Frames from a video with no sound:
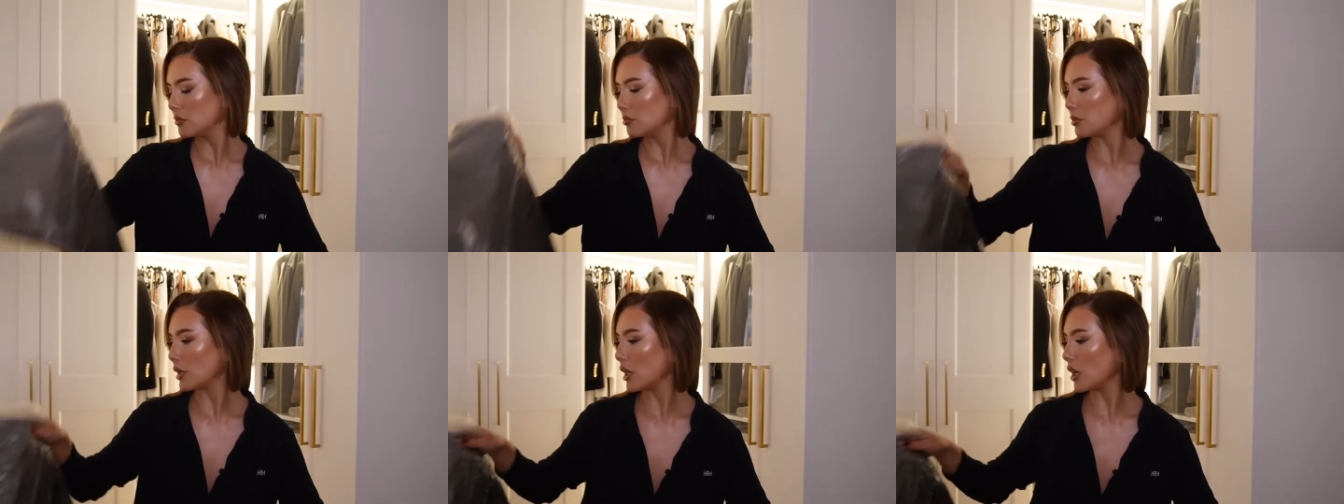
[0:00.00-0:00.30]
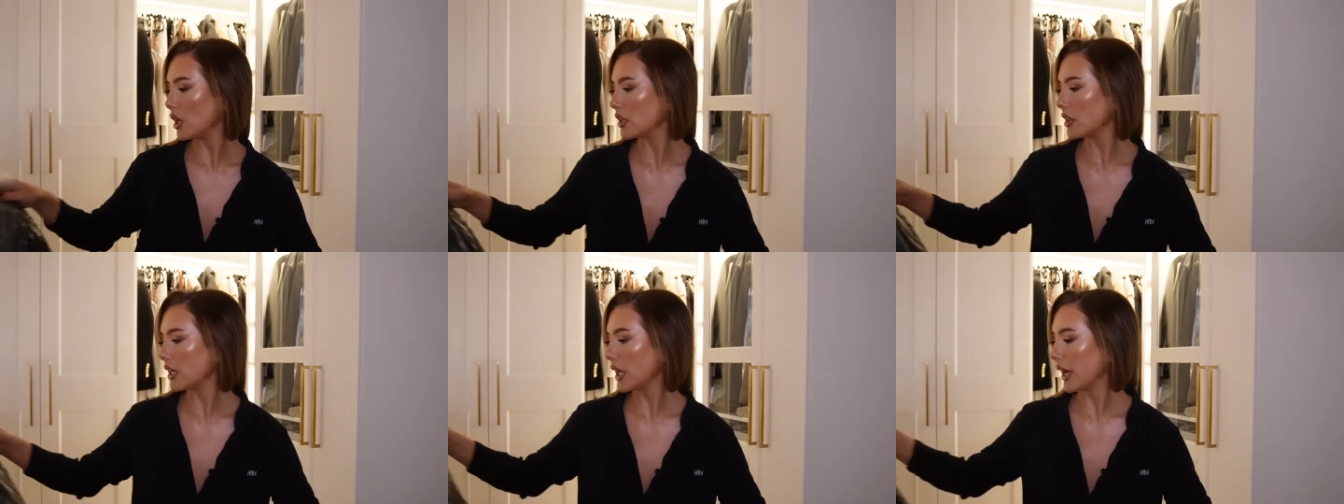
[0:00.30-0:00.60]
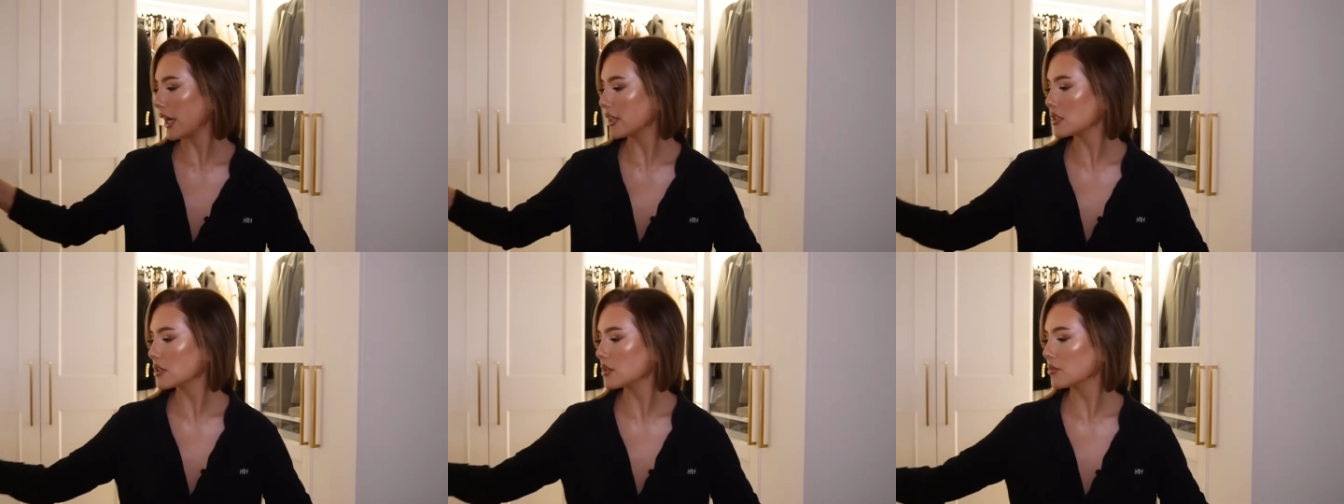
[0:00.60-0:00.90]
but they
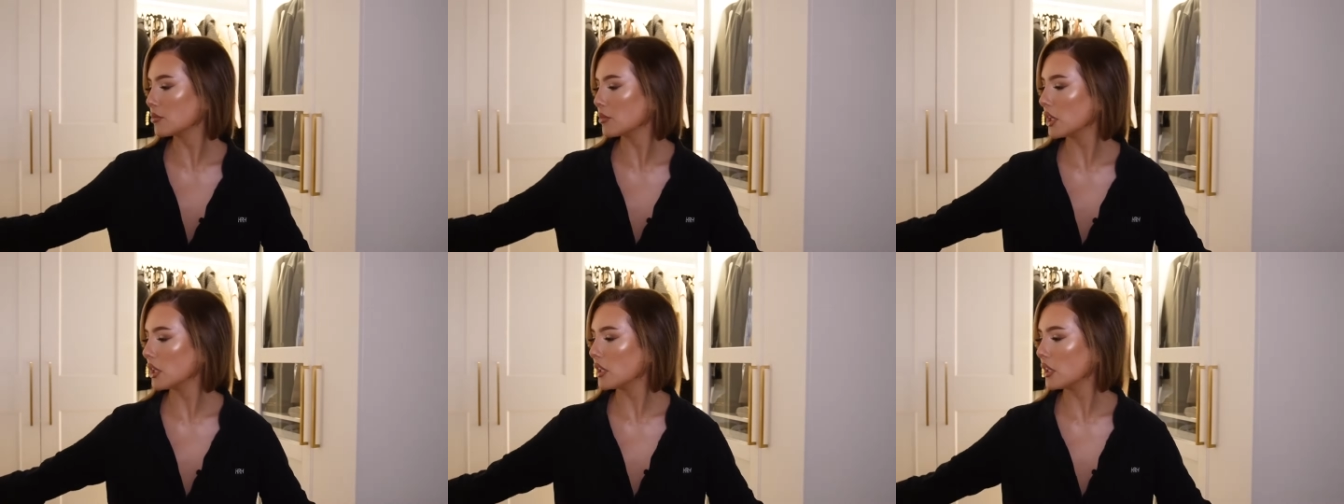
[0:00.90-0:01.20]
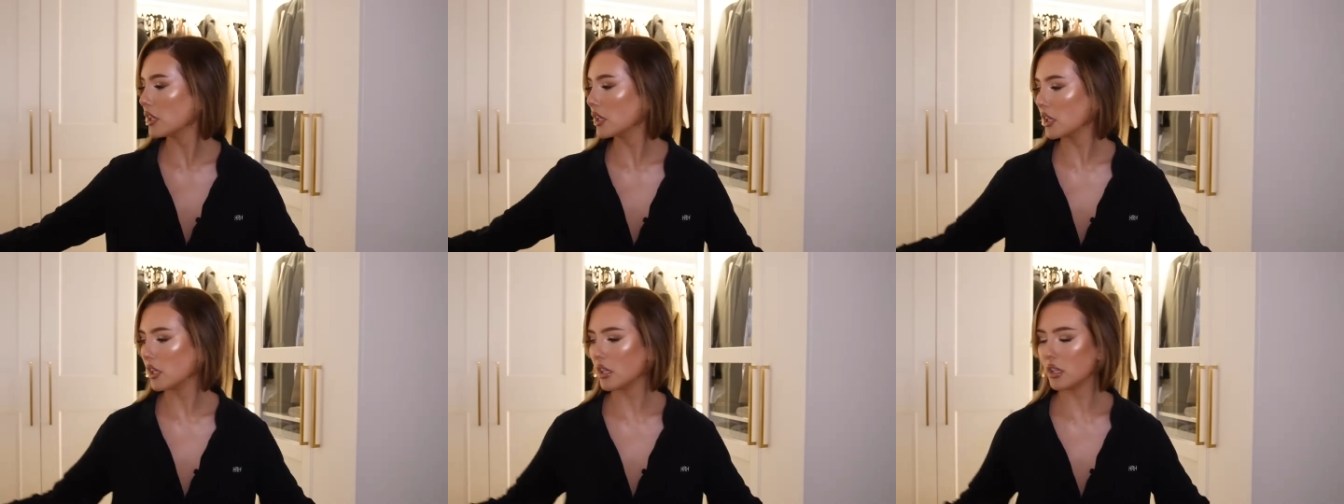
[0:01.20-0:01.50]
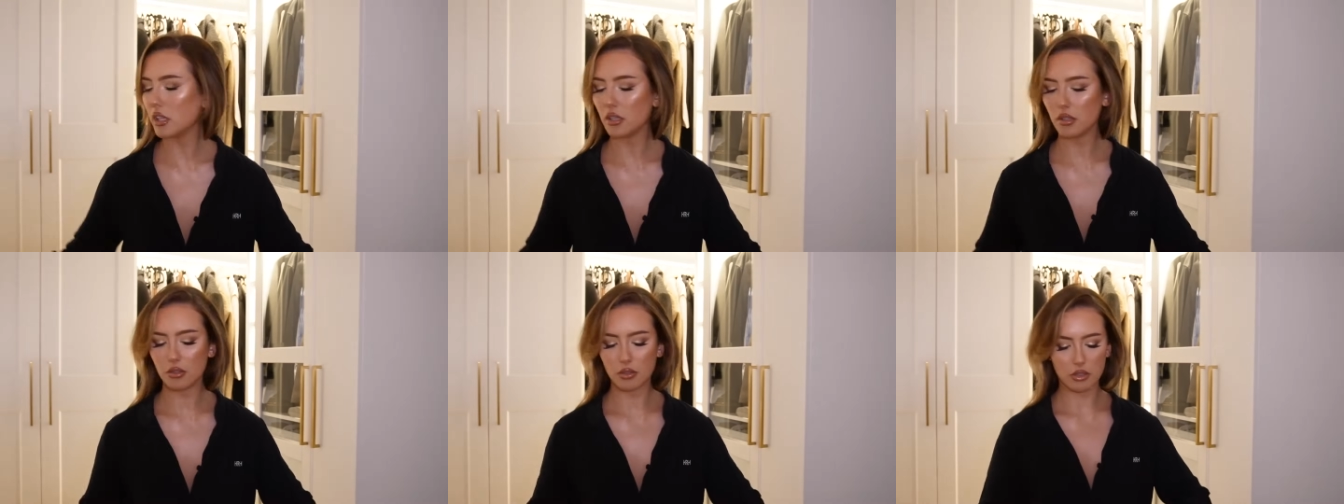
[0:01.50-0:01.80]
had some really
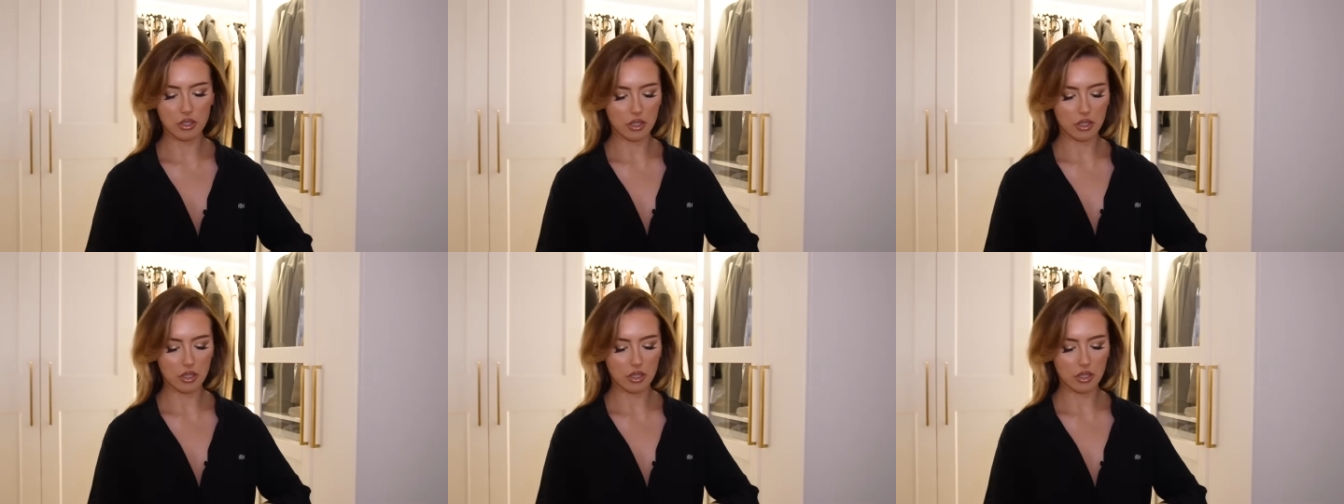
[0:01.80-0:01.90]
cute